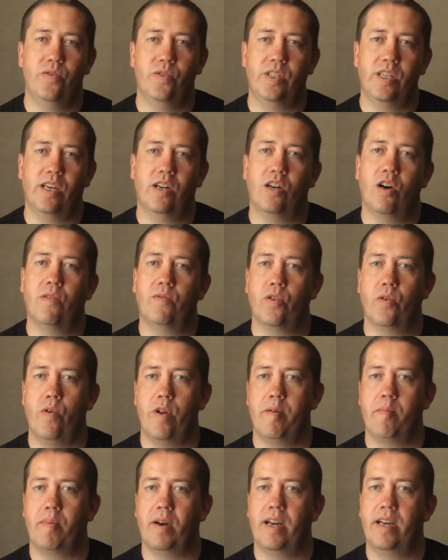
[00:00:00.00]
You see a lot of
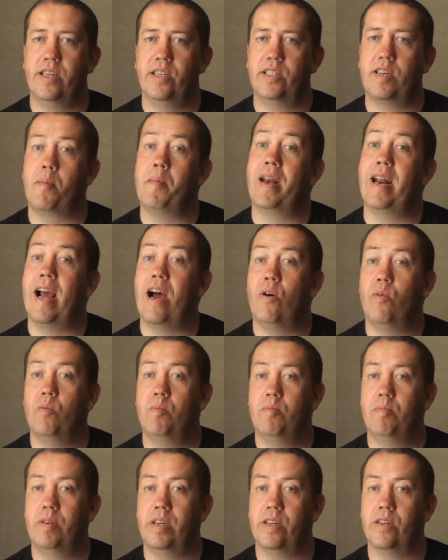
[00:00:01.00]
Korean players coming out
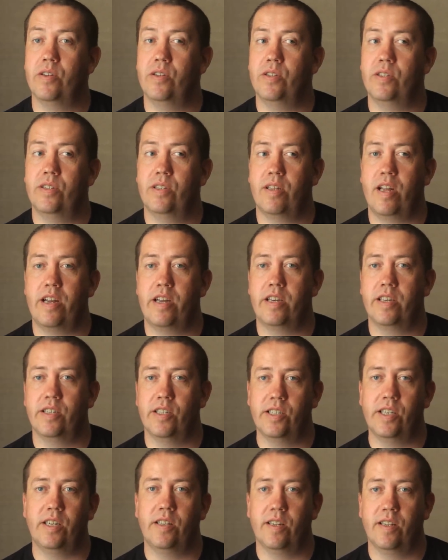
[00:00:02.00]
because they
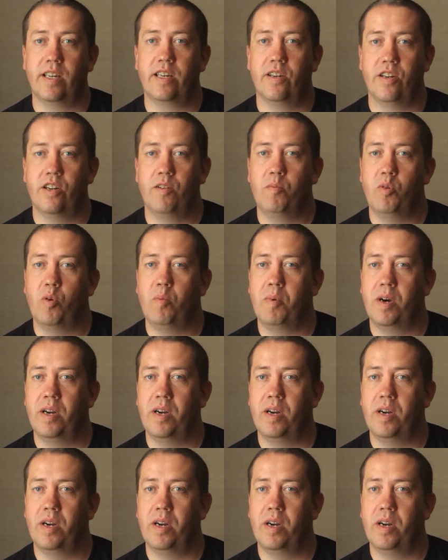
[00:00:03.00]
can see that they can earn more